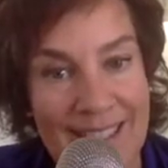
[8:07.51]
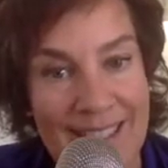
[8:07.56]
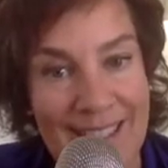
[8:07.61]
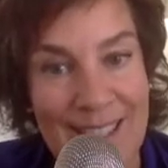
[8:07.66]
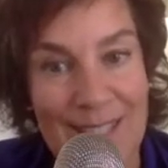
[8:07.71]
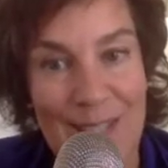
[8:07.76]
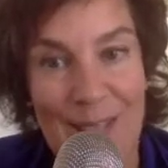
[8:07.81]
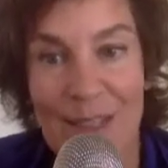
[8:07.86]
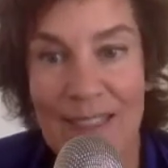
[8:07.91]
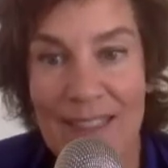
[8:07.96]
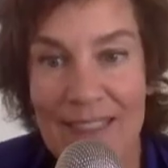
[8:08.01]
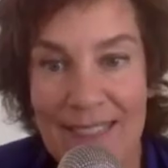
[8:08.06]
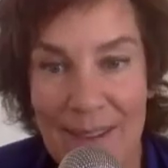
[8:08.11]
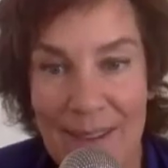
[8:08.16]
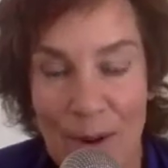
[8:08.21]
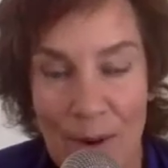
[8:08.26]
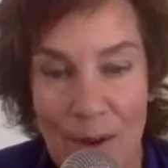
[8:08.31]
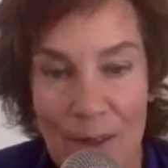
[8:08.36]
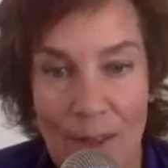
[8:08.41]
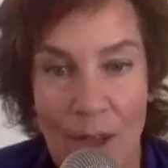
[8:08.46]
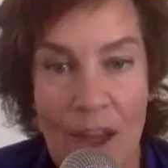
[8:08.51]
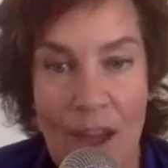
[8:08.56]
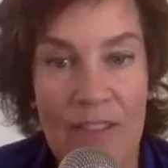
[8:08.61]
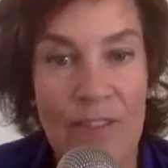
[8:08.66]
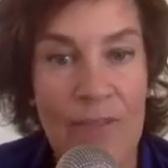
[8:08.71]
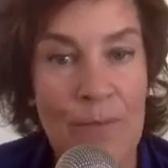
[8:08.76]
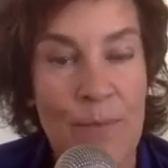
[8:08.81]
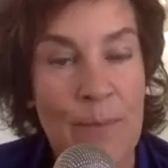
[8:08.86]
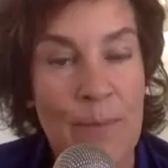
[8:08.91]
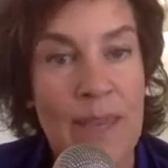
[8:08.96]
So I think there are a lot
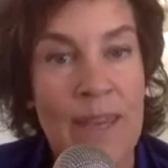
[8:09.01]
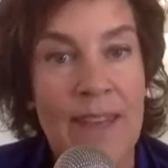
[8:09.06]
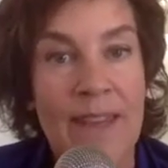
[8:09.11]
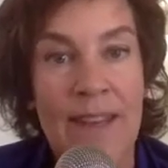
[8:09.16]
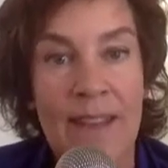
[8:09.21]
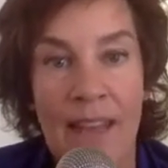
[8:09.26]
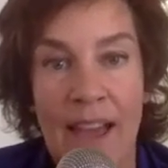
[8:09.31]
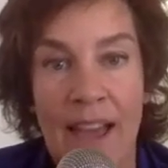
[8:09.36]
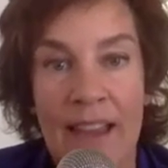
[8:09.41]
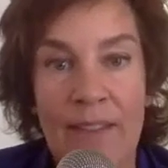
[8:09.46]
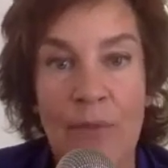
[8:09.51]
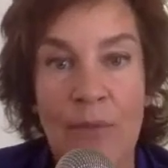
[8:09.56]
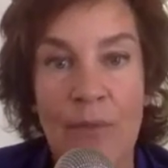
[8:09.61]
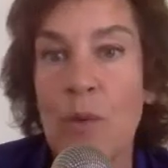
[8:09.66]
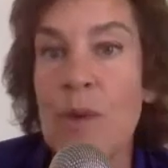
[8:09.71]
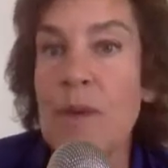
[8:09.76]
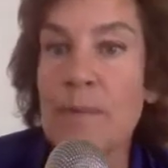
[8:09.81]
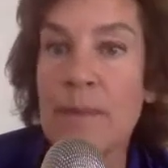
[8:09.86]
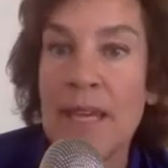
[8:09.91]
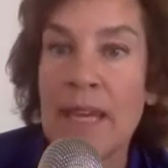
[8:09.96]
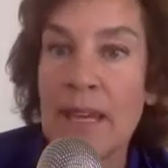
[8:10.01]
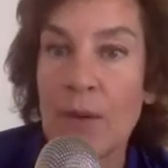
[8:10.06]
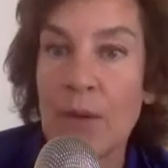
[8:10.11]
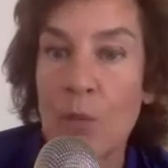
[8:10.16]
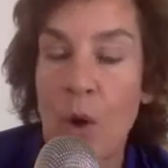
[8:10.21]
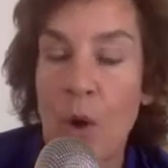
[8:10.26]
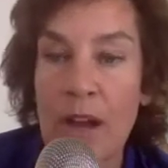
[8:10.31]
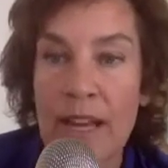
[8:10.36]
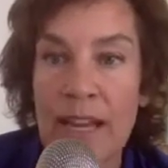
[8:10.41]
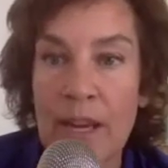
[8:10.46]
of midlife
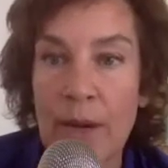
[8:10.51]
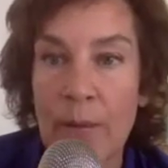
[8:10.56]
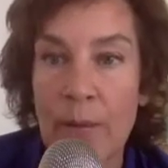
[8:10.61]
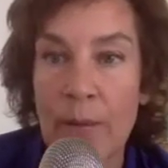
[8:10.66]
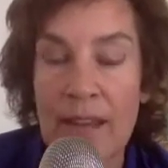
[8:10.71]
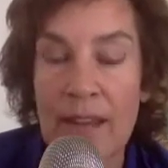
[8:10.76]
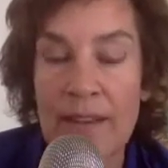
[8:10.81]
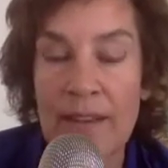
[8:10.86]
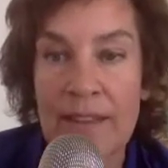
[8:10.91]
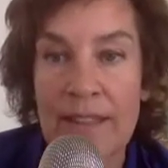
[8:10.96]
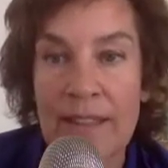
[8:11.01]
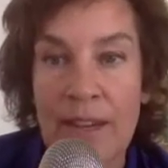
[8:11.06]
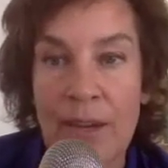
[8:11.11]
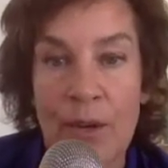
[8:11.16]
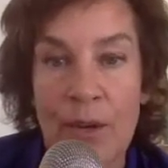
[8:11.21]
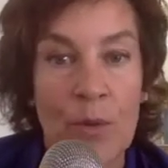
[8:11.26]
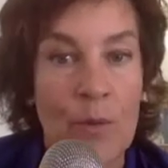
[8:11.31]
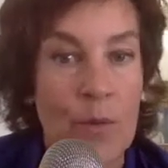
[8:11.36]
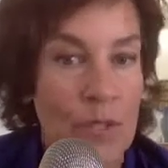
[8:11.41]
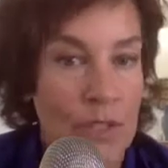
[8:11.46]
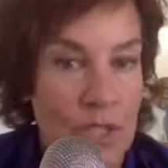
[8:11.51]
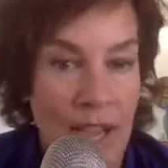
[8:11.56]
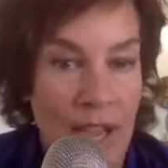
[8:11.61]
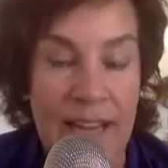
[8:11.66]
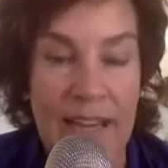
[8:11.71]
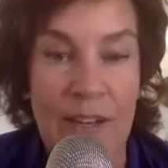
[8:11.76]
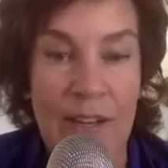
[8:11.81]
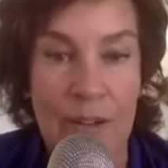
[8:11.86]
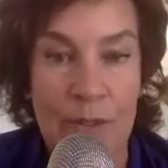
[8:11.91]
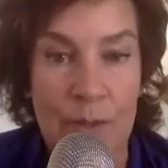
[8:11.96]
women walking around out there who are
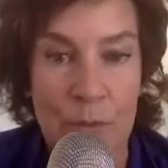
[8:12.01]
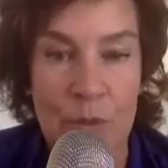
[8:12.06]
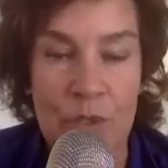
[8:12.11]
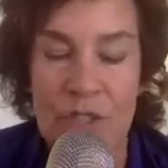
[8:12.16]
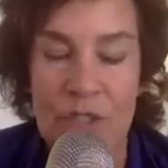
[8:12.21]
tired.